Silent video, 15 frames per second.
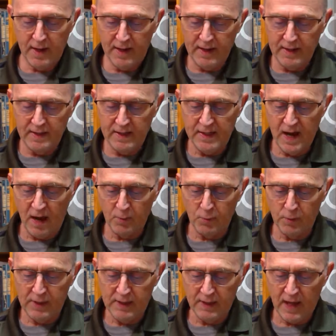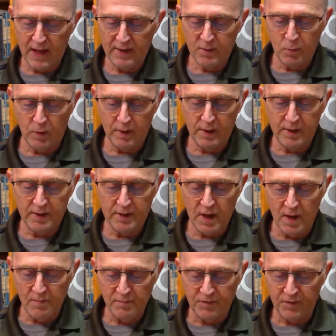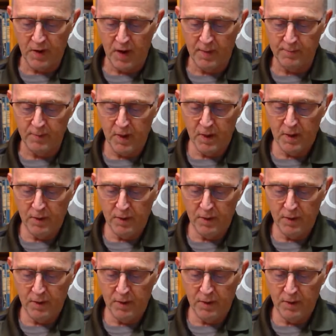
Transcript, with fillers: he did not realize where it had come from,